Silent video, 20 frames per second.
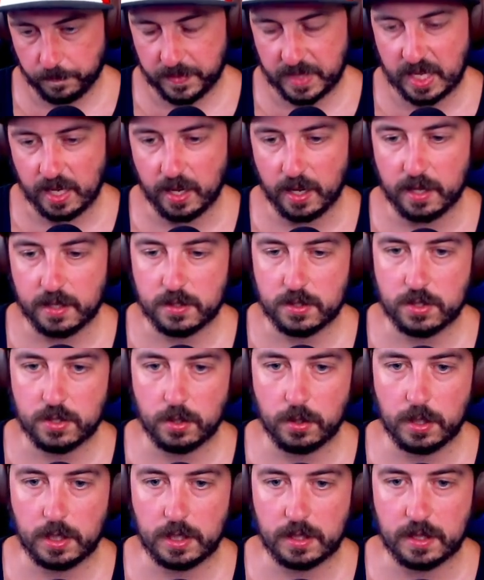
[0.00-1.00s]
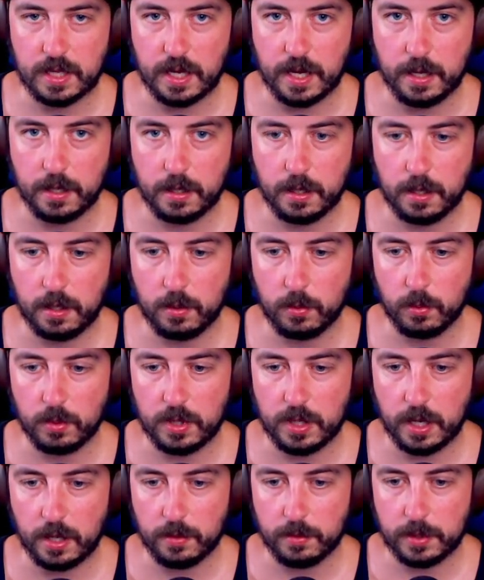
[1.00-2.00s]
Yeah, and during that hunt, we're
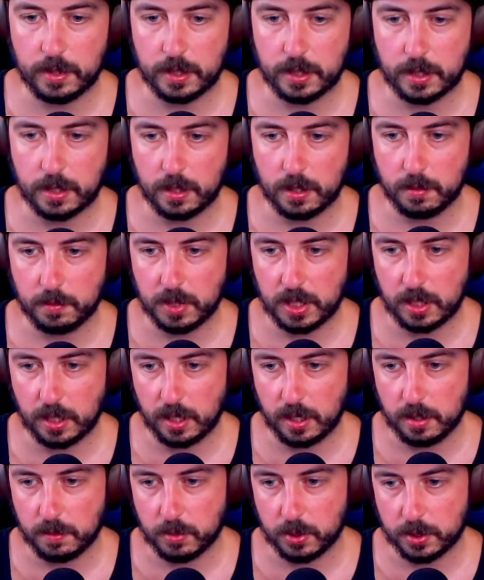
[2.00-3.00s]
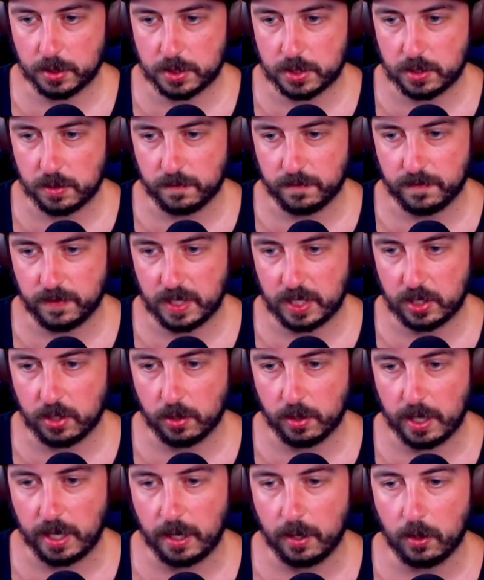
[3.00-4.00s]
not really going to be able to figure
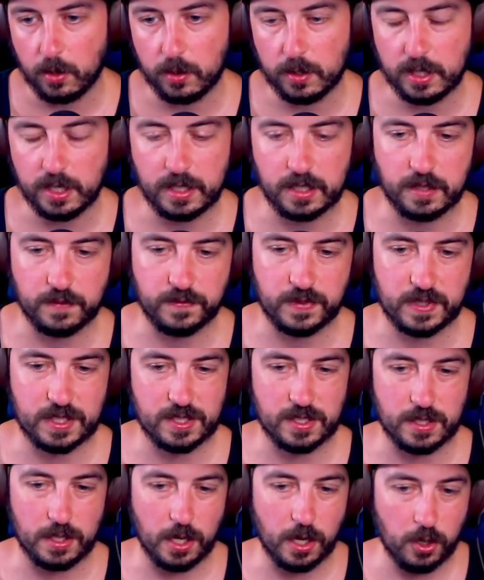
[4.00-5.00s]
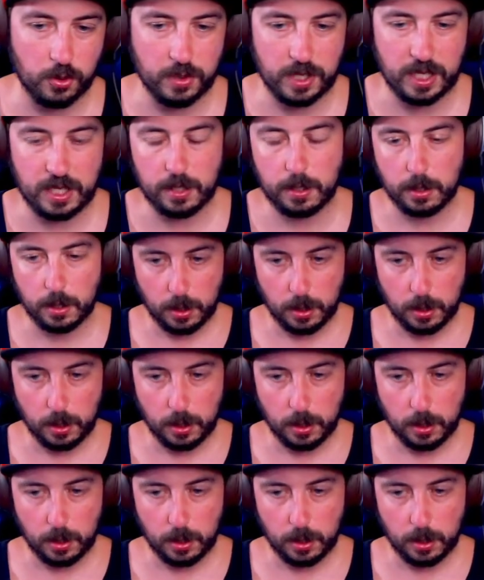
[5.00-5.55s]
out like if it's an Oni